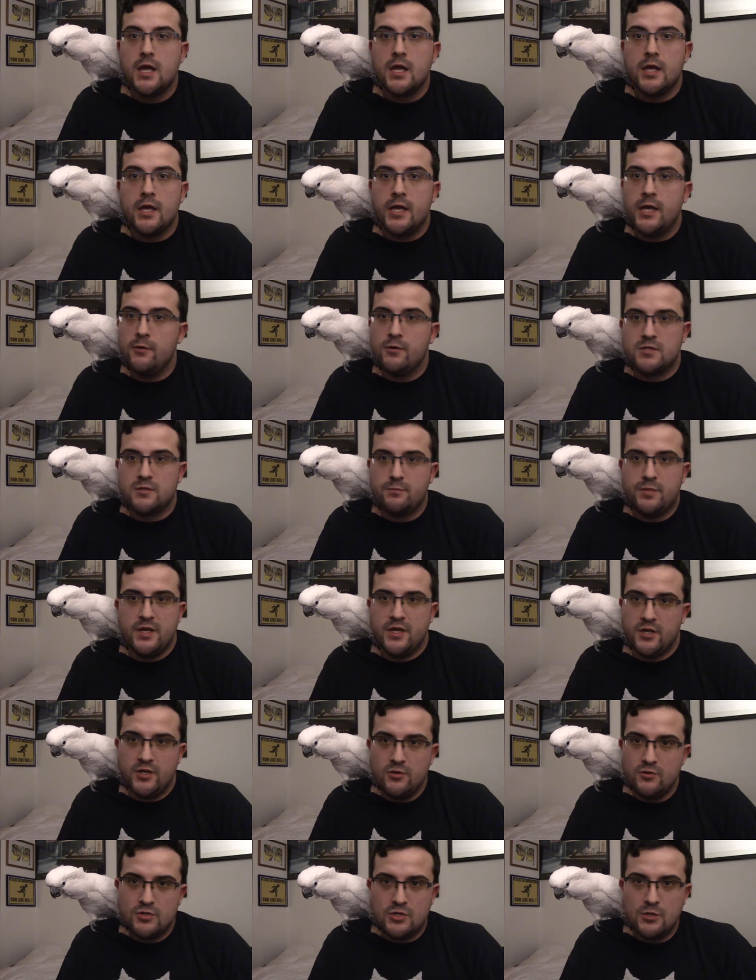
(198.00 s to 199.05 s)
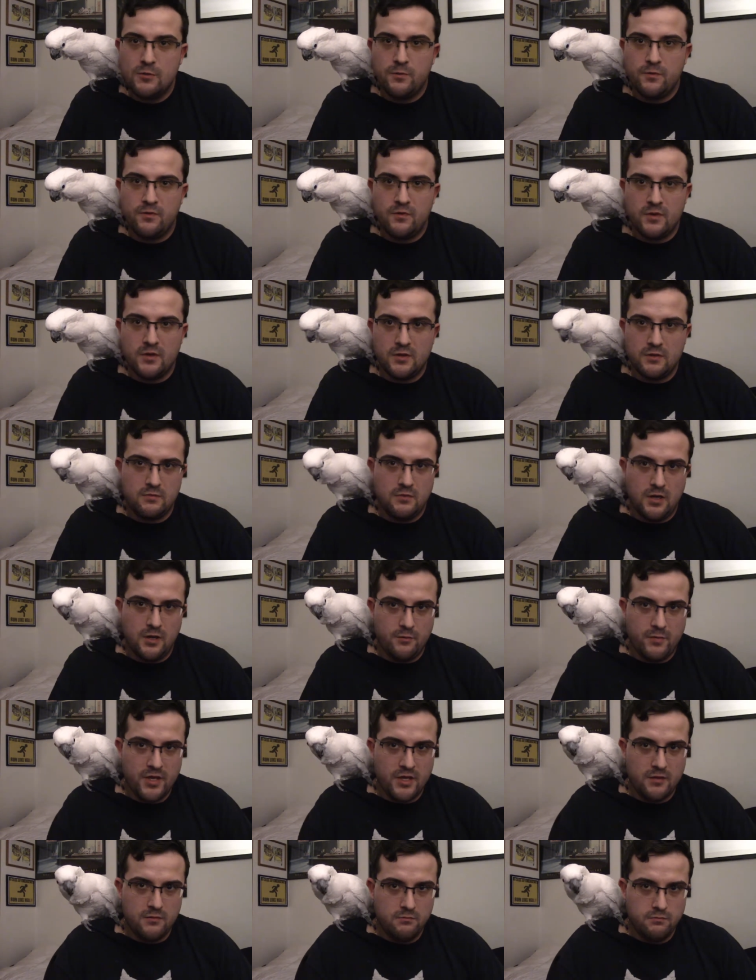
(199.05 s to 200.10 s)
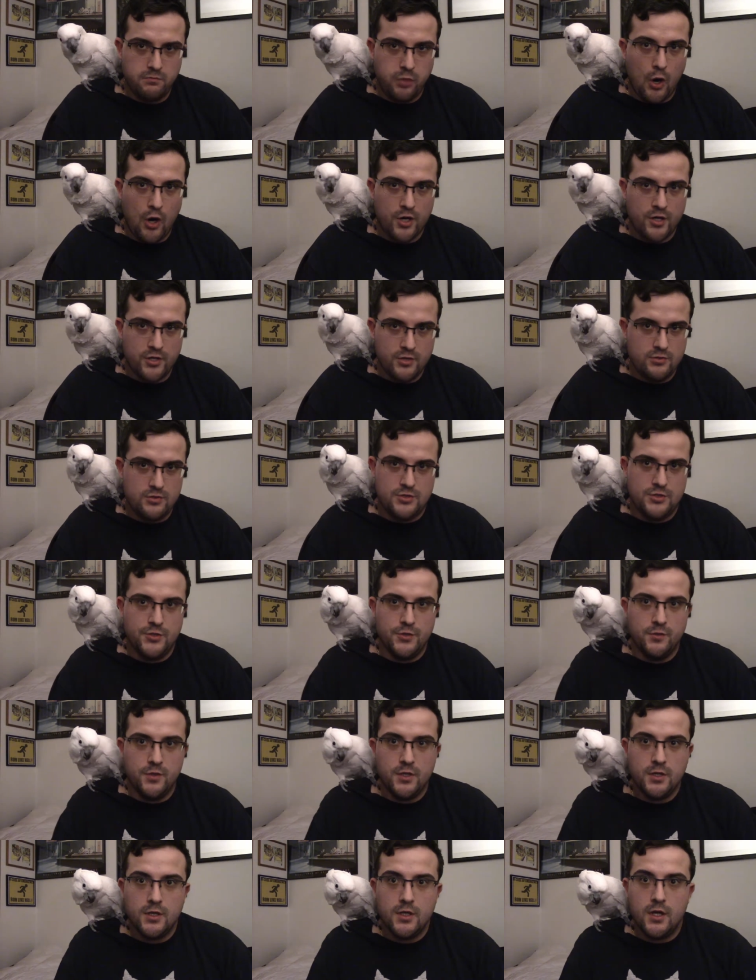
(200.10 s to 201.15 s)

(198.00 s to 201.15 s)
he was a big YouTube, a big part of YouTube,